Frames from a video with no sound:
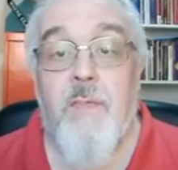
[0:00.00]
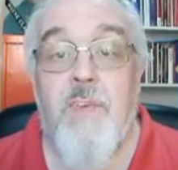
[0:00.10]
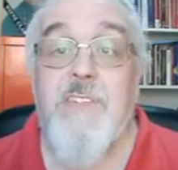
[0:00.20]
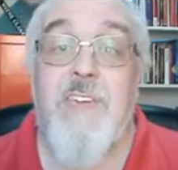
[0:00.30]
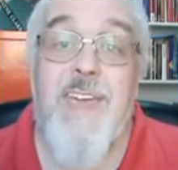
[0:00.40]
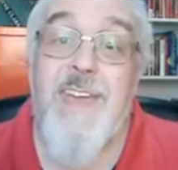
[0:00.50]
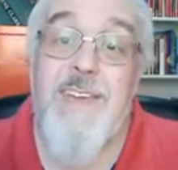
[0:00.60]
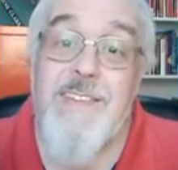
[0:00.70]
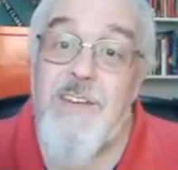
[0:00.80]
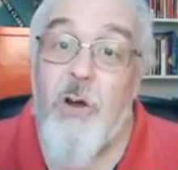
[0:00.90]
This king
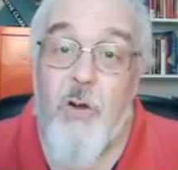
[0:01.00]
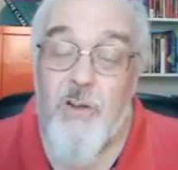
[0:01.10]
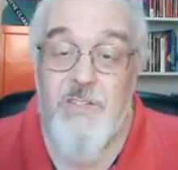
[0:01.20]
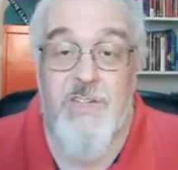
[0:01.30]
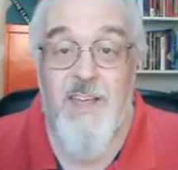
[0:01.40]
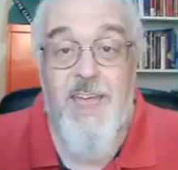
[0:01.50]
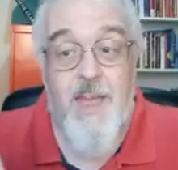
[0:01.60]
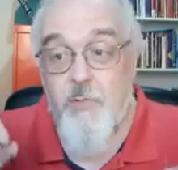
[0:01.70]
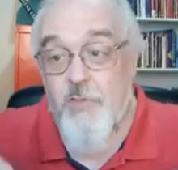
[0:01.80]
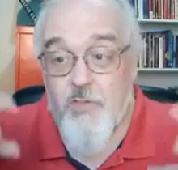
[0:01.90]
is not
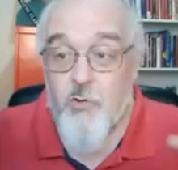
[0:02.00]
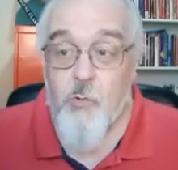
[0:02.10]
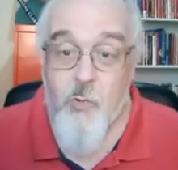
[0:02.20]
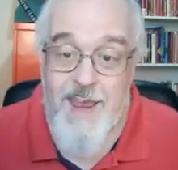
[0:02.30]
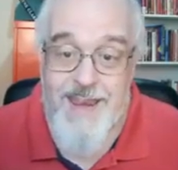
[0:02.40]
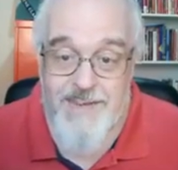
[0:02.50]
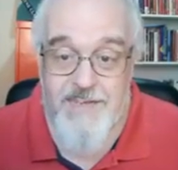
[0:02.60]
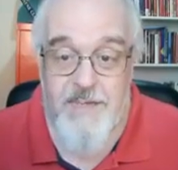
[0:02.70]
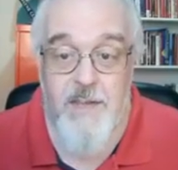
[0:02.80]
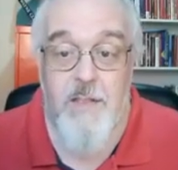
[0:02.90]
Herod the
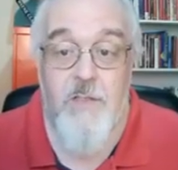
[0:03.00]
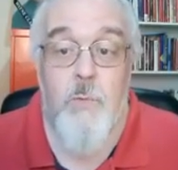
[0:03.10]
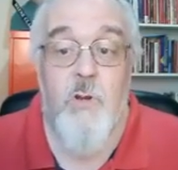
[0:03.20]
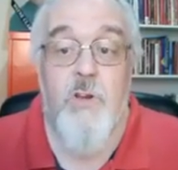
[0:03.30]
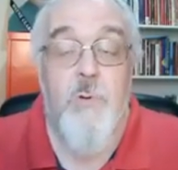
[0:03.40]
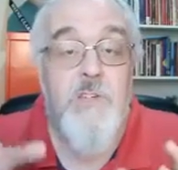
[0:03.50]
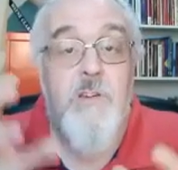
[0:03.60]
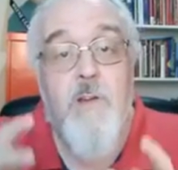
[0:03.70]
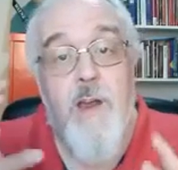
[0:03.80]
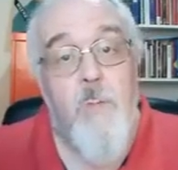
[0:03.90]
Great, the one who was
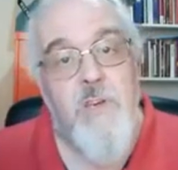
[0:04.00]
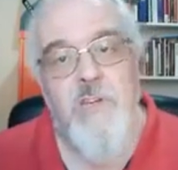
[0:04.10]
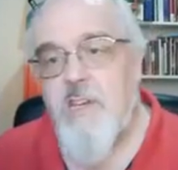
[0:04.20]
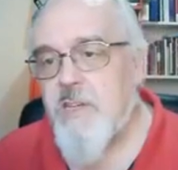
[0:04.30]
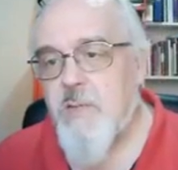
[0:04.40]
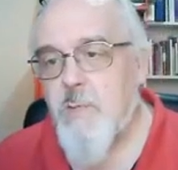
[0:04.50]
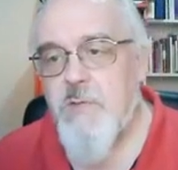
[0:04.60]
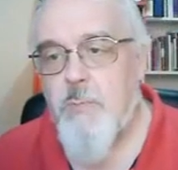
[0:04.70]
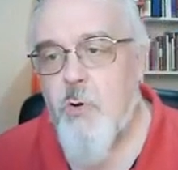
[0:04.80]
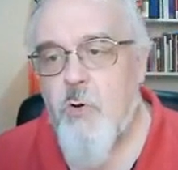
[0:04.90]
around when Jesus
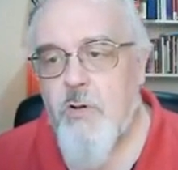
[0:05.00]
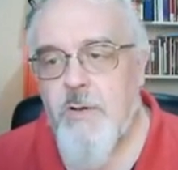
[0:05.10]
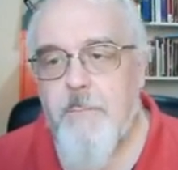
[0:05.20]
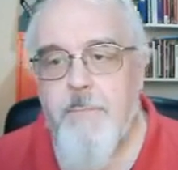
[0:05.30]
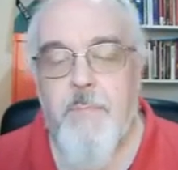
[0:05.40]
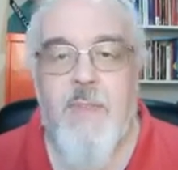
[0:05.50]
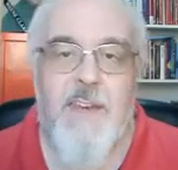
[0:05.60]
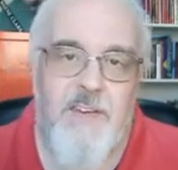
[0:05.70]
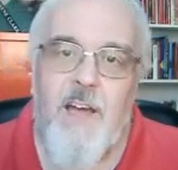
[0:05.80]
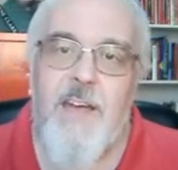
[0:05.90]
was born.
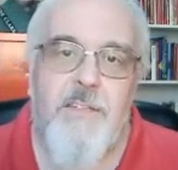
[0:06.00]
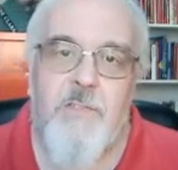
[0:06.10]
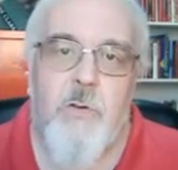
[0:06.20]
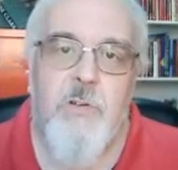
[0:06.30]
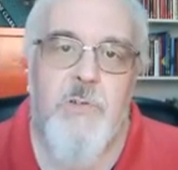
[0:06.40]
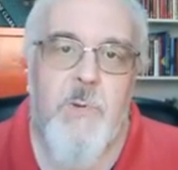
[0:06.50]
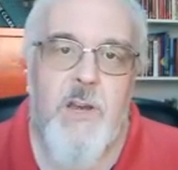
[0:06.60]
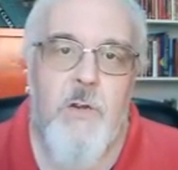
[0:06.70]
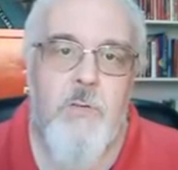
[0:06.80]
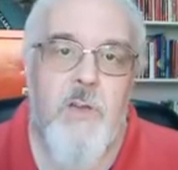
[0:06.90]
He died, of course. We
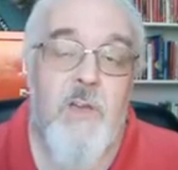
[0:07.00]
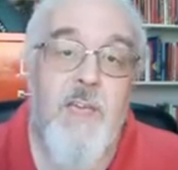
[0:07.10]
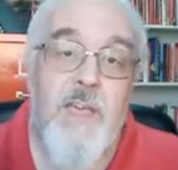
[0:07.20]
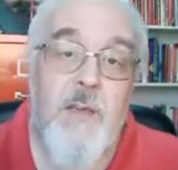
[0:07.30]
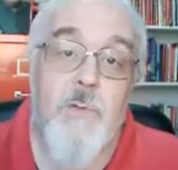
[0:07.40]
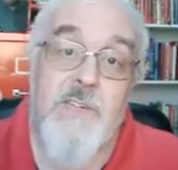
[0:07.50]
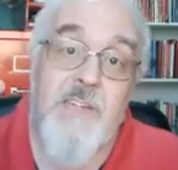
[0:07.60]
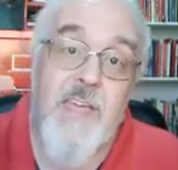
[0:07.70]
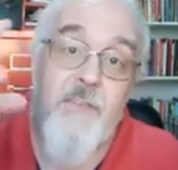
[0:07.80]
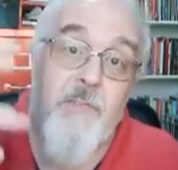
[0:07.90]
know that it was
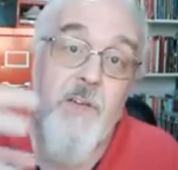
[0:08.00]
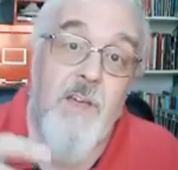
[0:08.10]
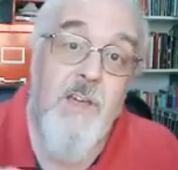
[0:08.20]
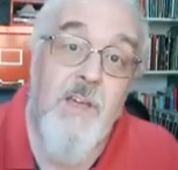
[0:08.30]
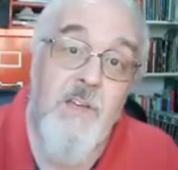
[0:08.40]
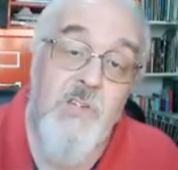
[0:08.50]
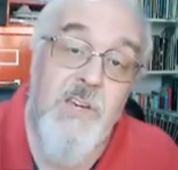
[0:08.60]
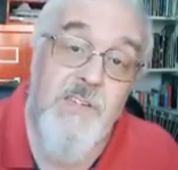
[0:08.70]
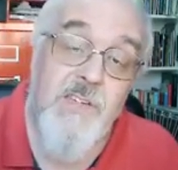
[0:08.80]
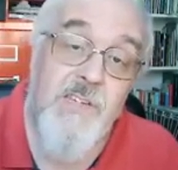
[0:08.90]
safe for
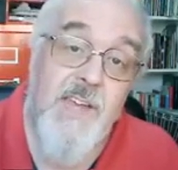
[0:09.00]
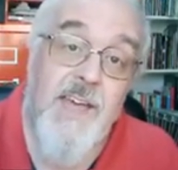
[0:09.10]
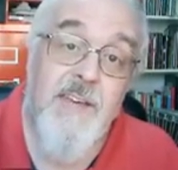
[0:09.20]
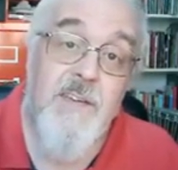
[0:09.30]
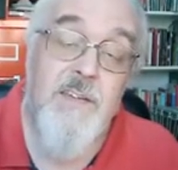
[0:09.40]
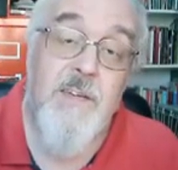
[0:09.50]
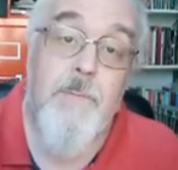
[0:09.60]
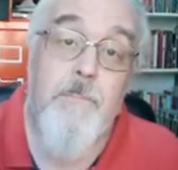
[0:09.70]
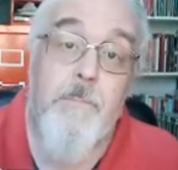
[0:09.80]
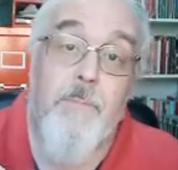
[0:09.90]
Jesus and
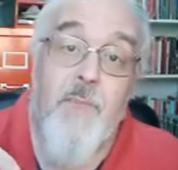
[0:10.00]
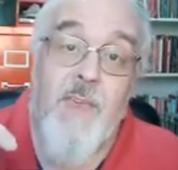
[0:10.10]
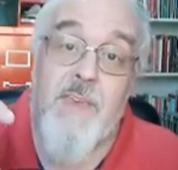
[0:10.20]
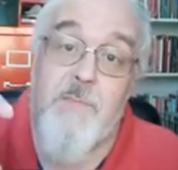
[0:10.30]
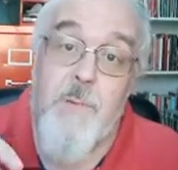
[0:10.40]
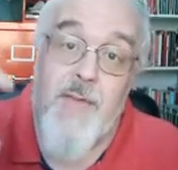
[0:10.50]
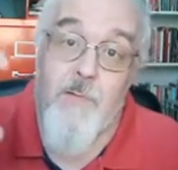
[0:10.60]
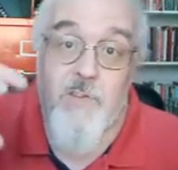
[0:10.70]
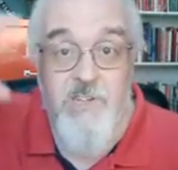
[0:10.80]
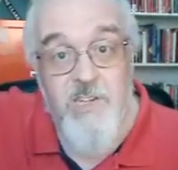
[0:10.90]
his
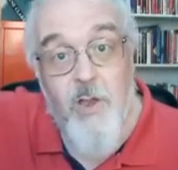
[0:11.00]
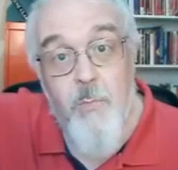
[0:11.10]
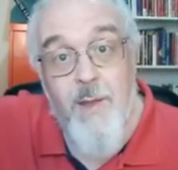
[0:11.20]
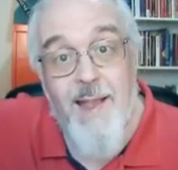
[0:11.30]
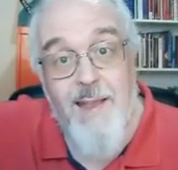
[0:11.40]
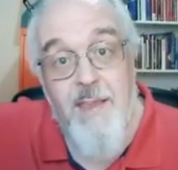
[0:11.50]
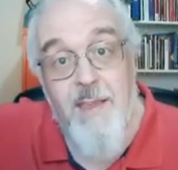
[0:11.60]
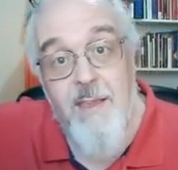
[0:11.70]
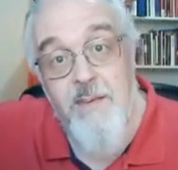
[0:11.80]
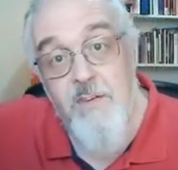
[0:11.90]
parents to go back
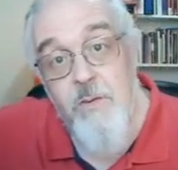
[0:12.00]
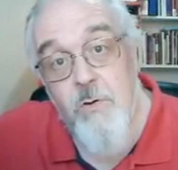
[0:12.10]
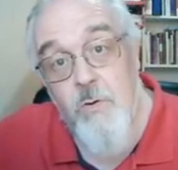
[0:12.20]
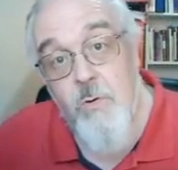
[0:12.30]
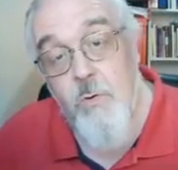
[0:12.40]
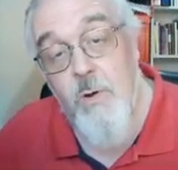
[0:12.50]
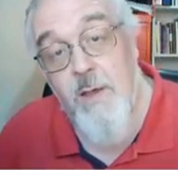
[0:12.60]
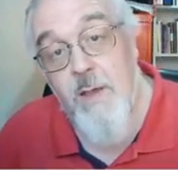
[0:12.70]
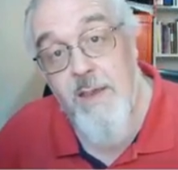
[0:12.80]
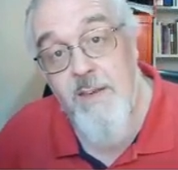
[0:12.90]
to uh,
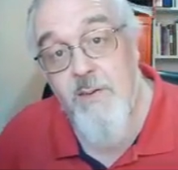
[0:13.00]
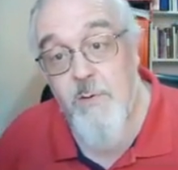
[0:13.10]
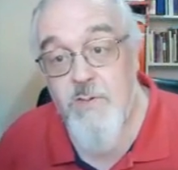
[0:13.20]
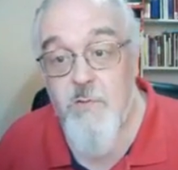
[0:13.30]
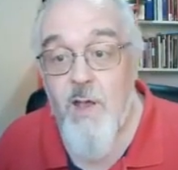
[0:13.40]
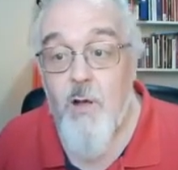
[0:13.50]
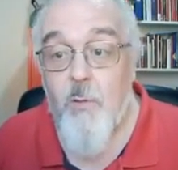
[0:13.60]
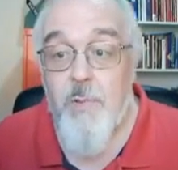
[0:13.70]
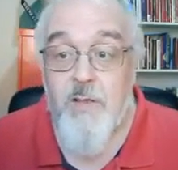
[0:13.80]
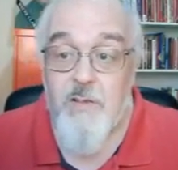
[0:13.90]
into Israel
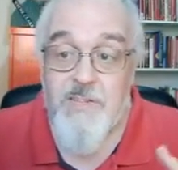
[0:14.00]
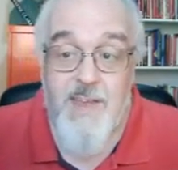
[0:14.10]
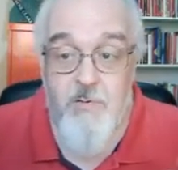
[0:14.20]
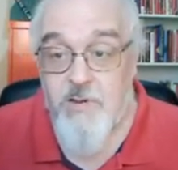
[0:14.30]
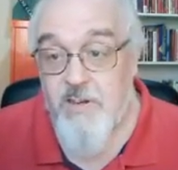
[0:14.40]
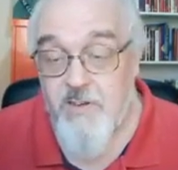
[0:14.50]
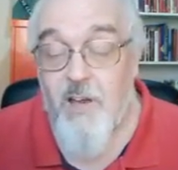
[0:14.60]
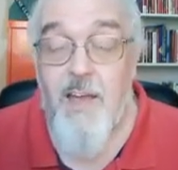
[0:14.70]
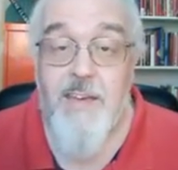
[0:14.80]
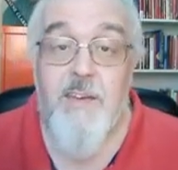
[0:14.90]
because Herod had
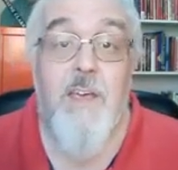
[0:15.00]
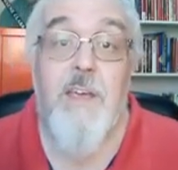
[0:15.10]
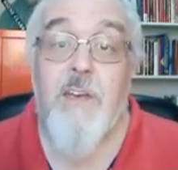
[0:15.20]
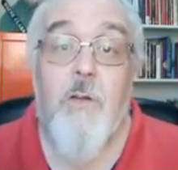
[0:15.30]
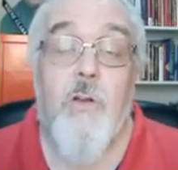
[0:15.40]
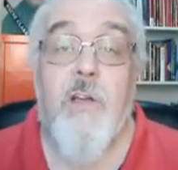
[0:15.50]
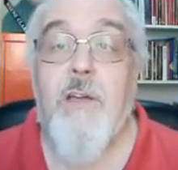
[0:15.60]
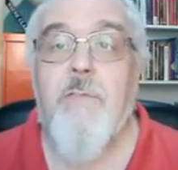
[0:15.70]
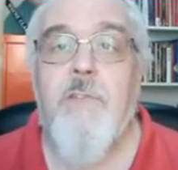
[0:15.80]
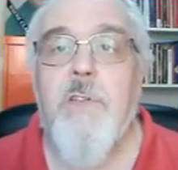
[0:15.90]
died not long
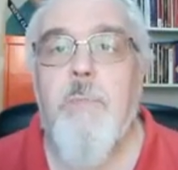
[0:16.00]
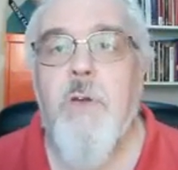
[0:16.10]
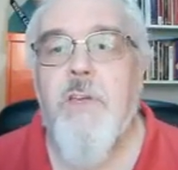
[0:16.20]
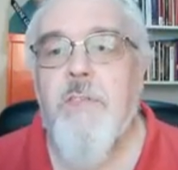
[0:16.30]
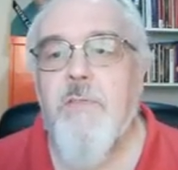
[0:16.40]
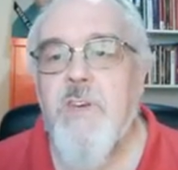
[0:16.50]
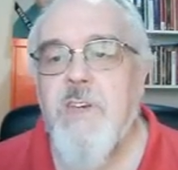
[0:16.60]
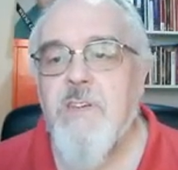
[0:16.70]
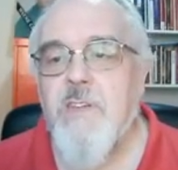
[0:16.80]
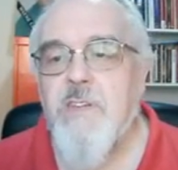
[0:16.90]
after the birth of Jesus.